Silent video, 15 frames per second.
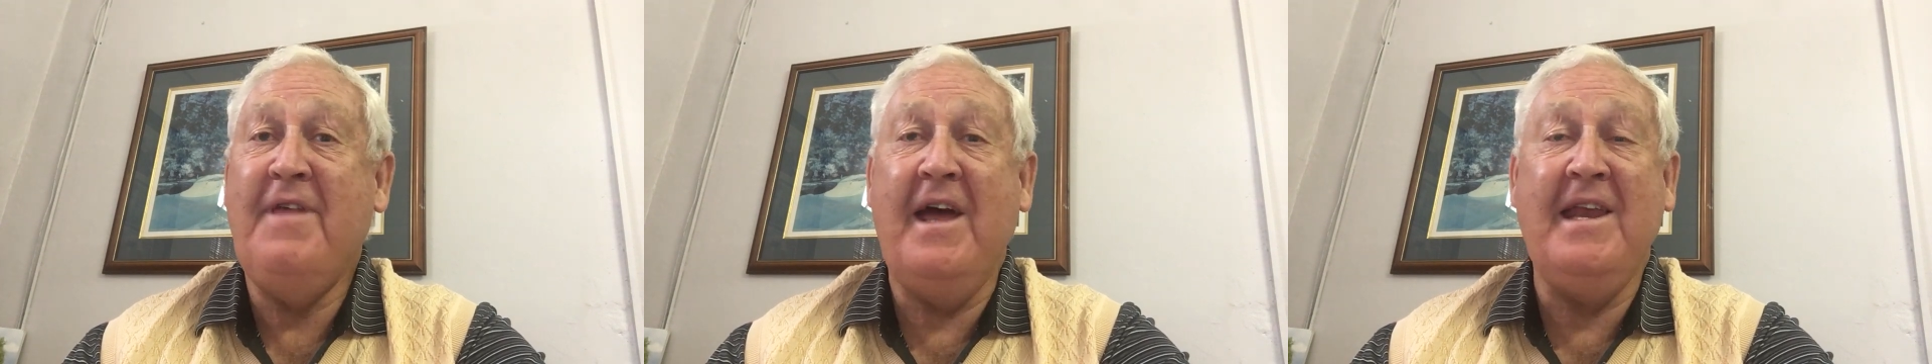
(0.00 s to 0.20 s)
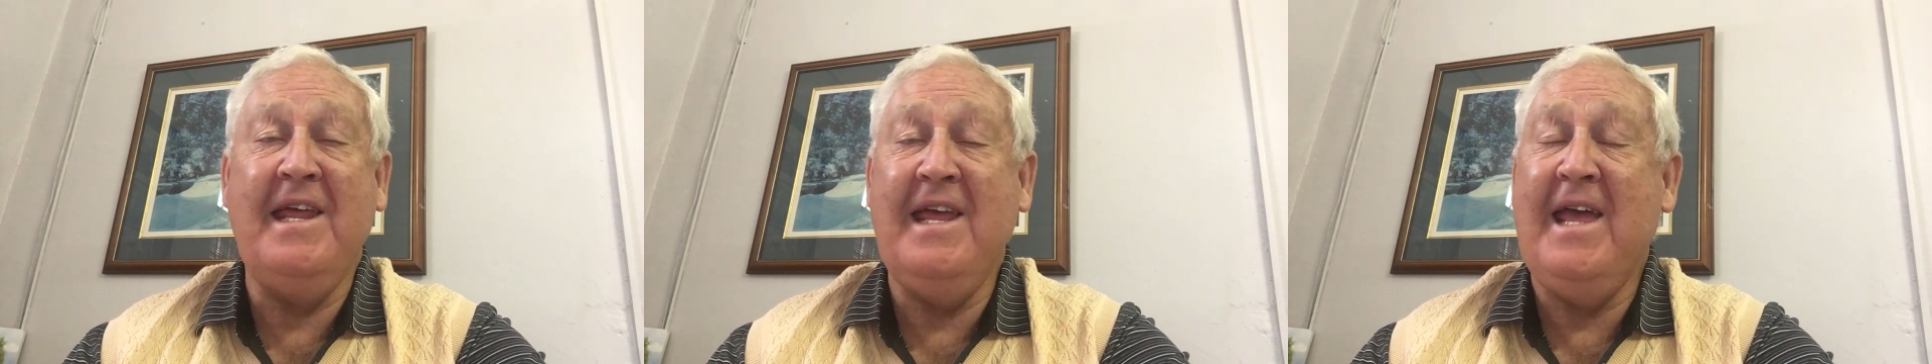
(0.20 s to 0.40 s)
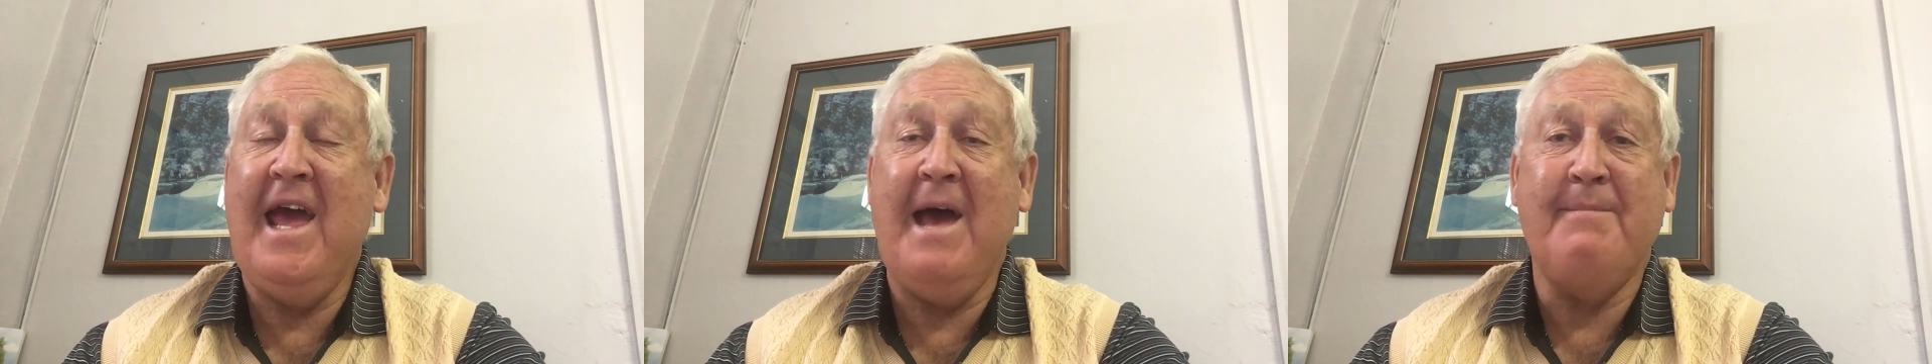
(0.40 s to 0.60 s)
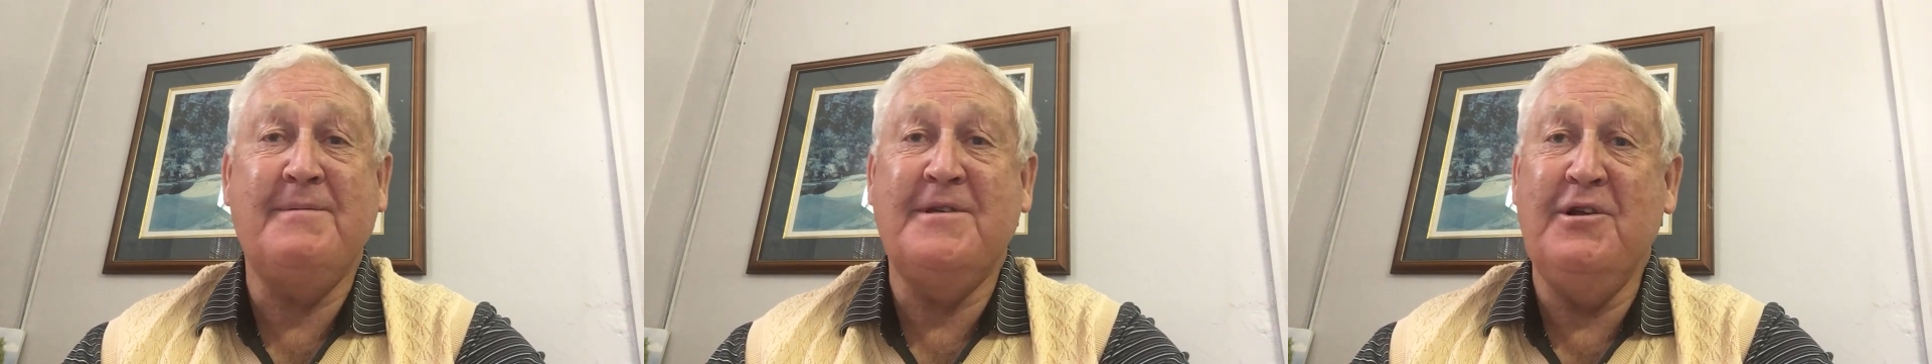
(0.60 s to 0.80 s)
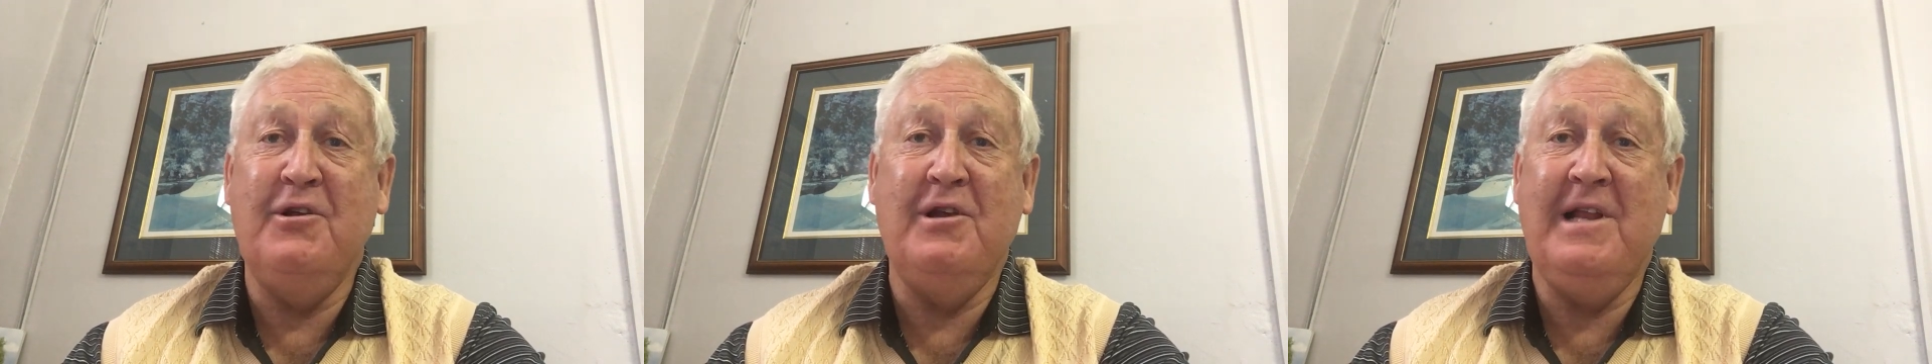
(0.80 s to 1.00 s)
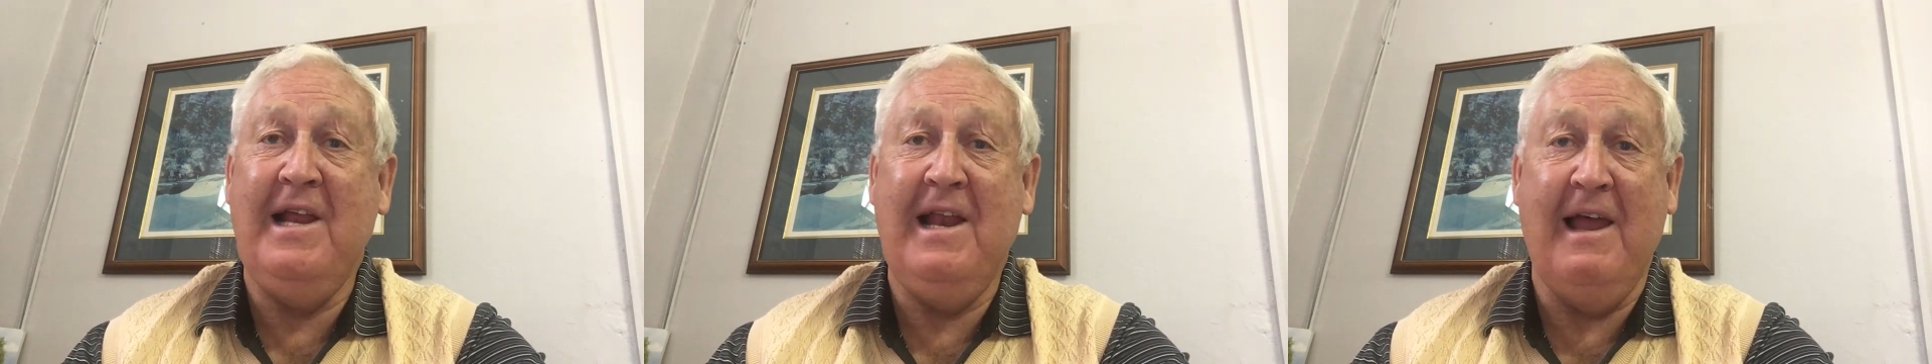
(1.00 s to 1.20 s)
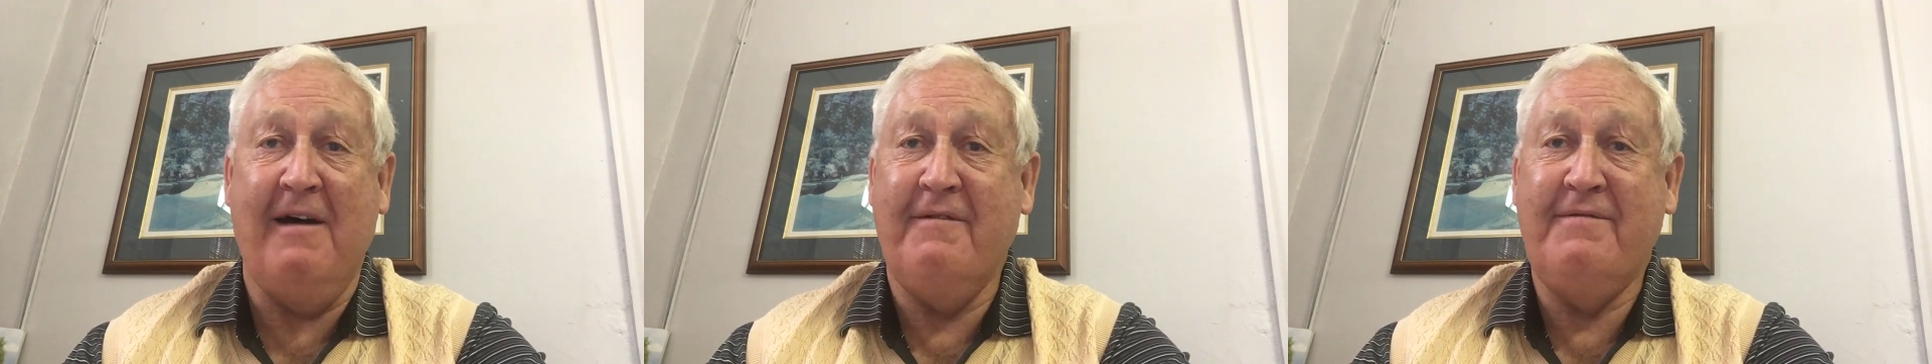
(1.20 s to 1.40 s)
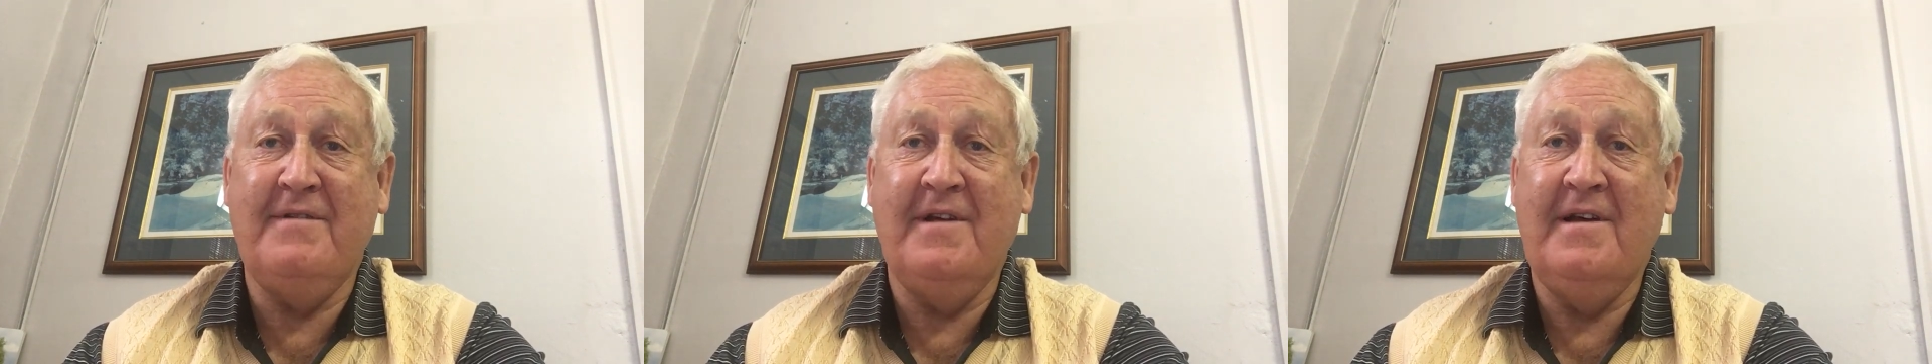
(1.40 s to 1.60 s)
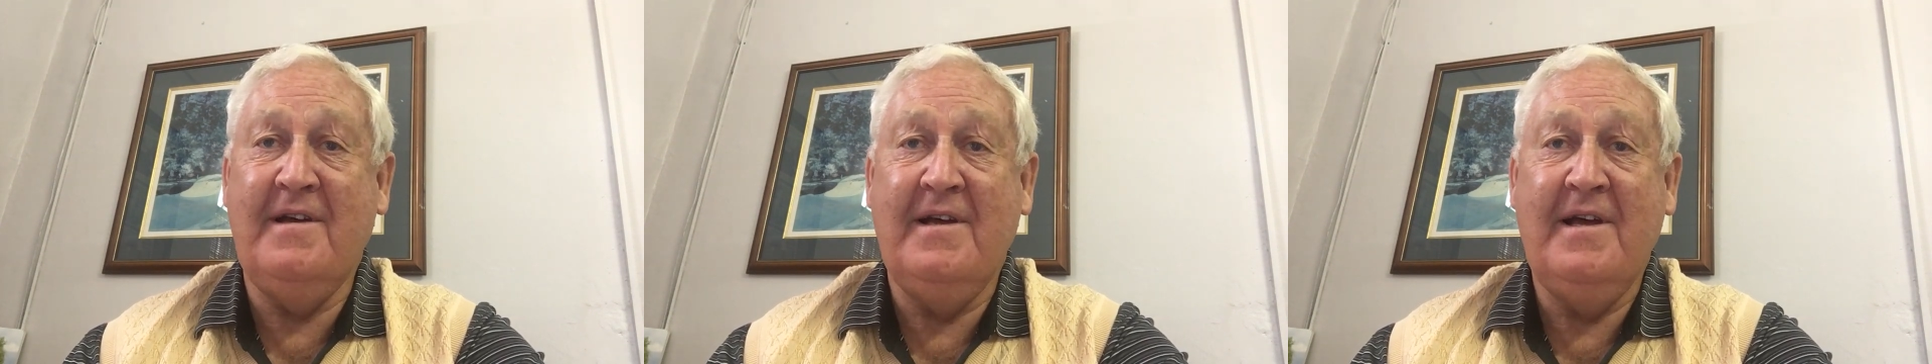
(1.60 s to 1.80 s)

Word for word: that he absolutely loved.